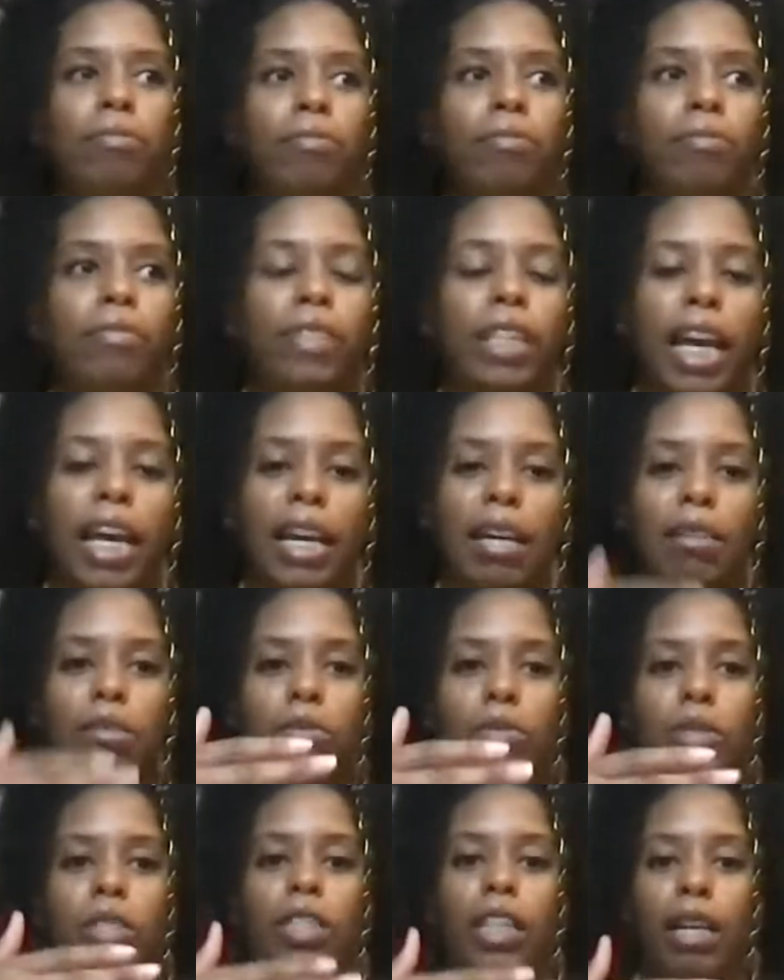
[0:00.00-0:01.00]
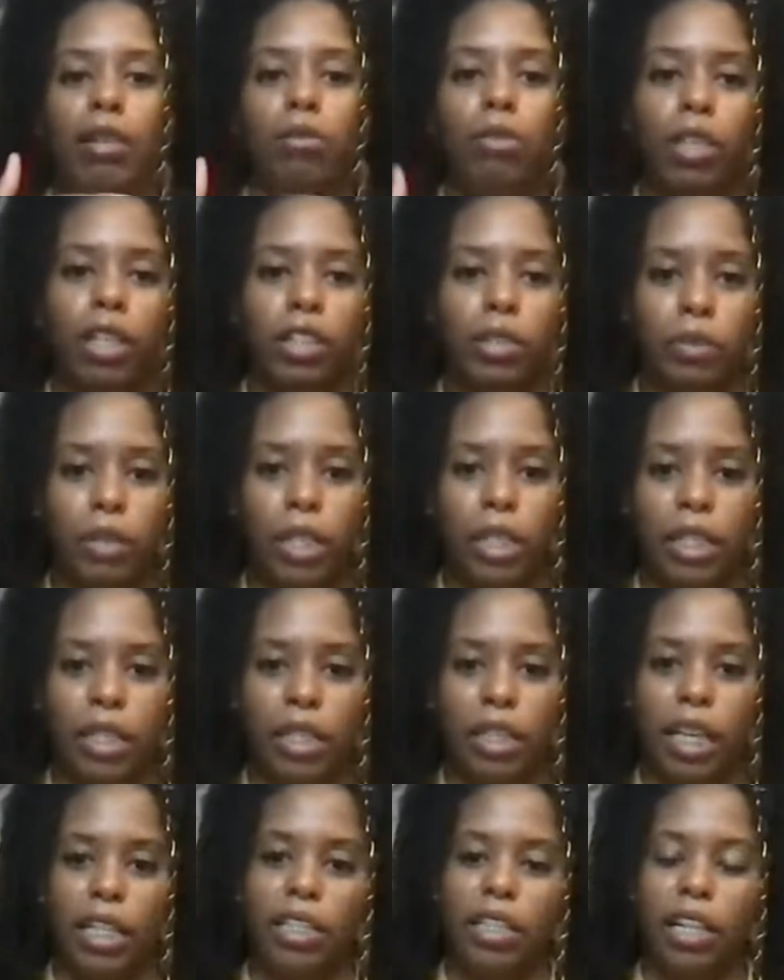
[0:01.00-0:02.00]
that was like one of the reasons
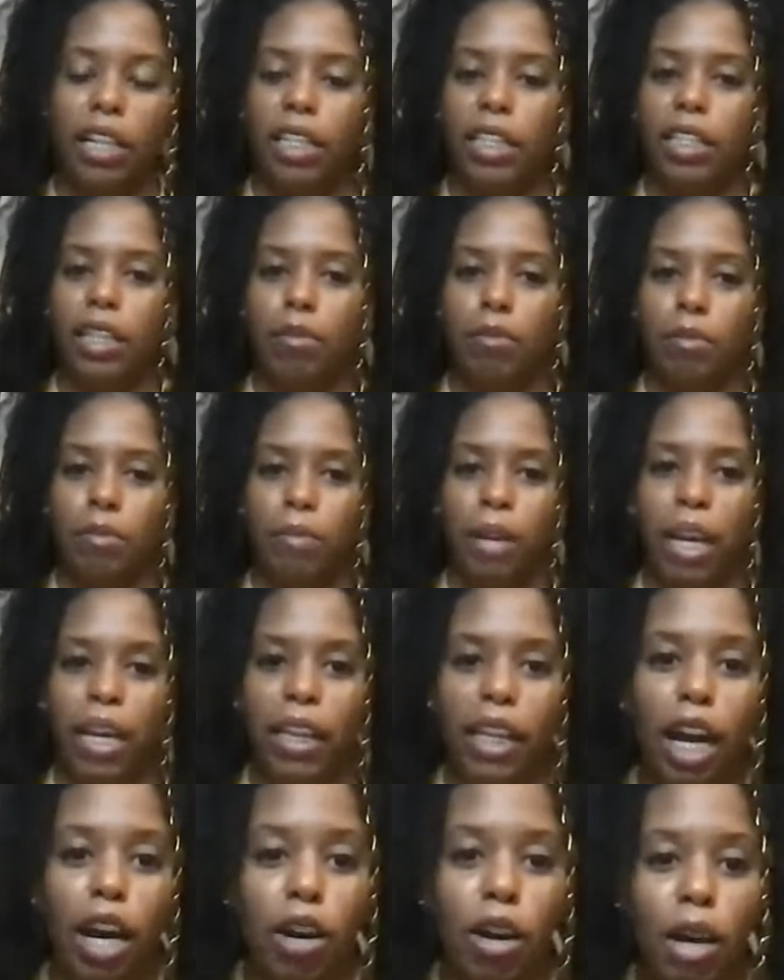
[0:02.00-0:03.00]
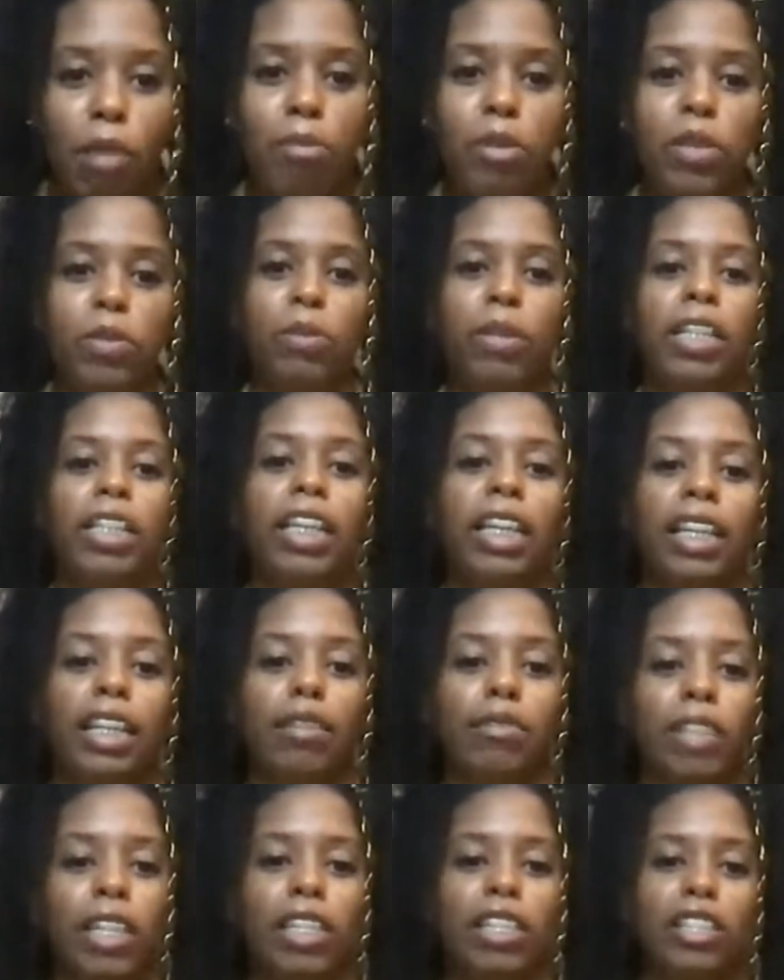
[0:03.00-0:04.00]
I started stepping back. Oh, I'm swinging.
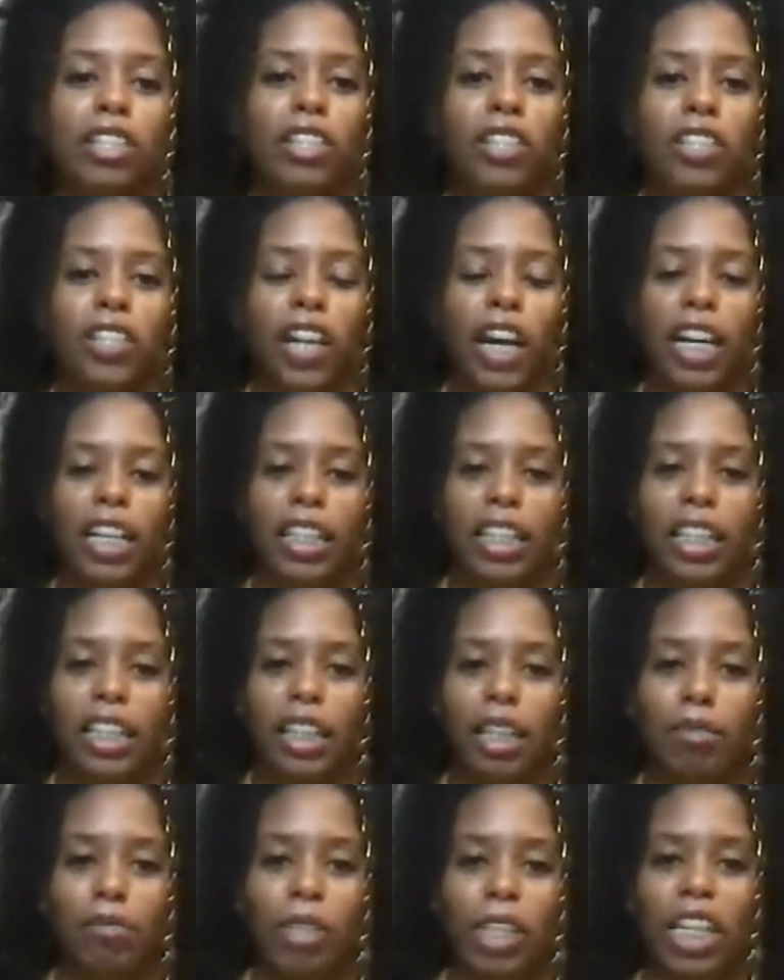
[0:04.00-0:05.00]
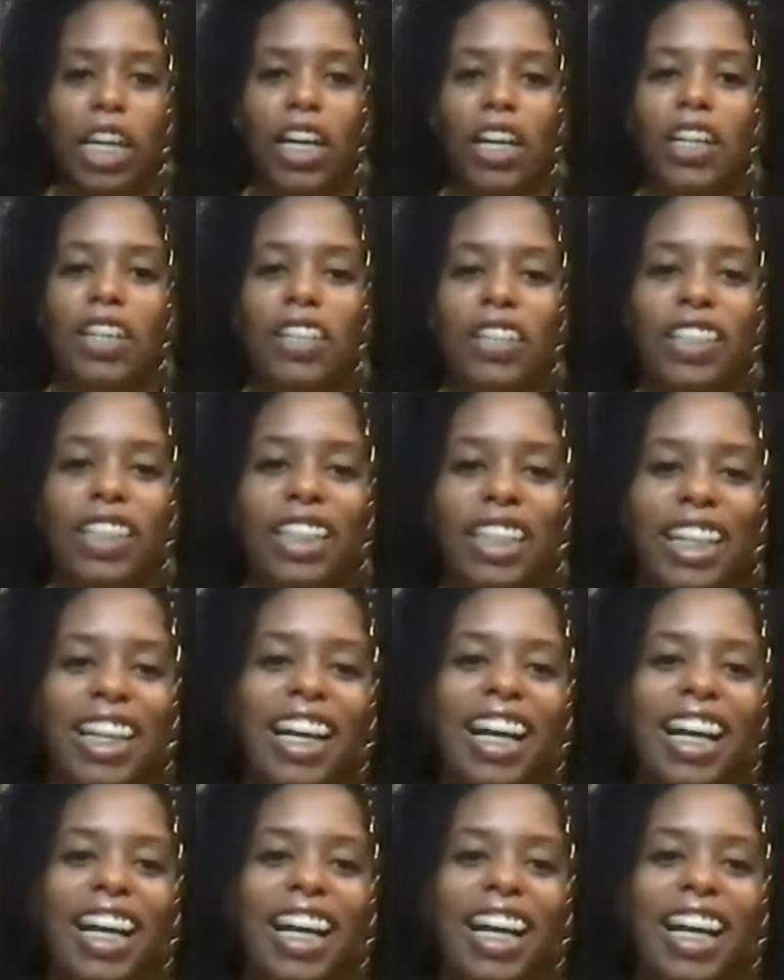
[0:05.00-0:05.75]
If this is distracting, let me know.